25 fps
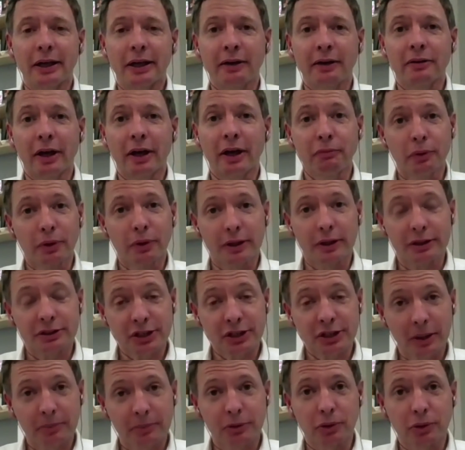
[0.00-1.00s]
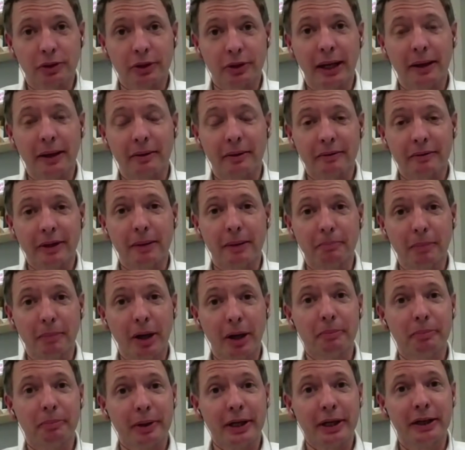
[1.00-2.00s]
everyone at the time thought that
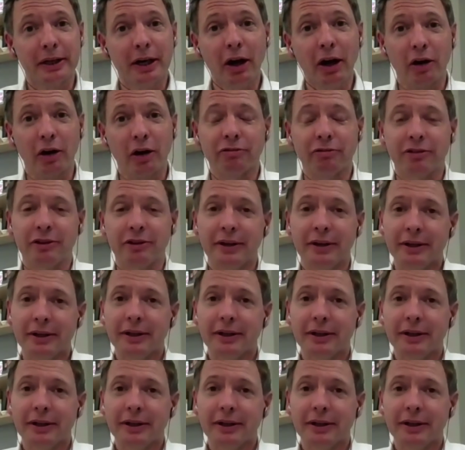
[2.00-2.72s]
might be enough.